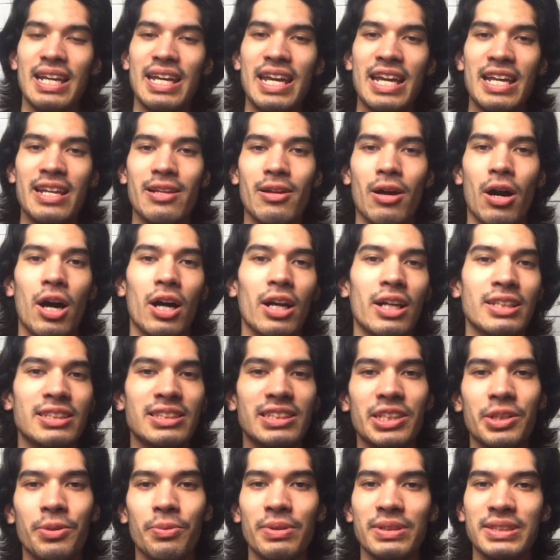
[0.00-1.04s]
It
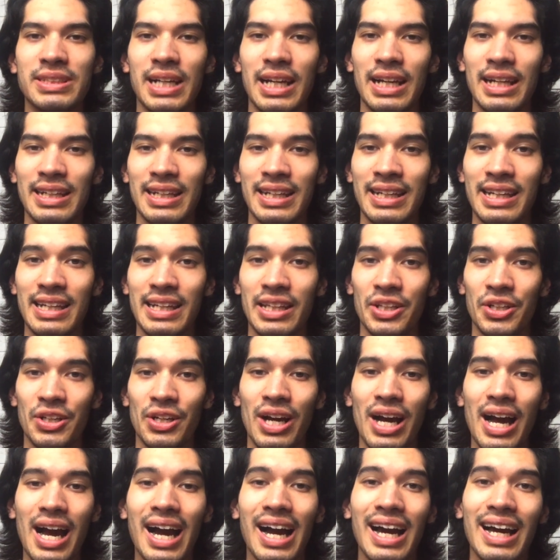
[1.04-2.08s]
honestly was kind of like any other
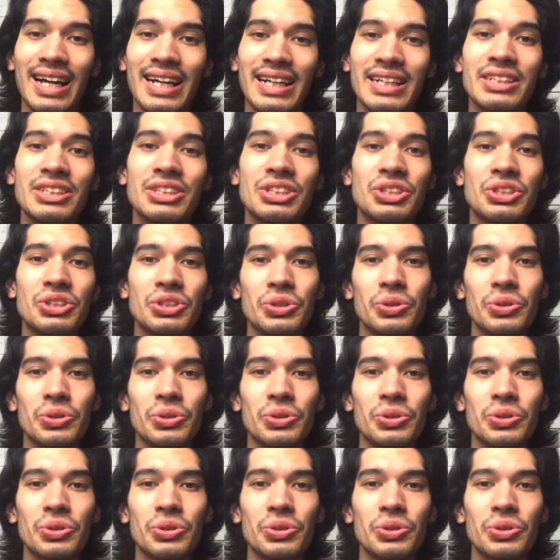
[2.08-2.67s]
heist,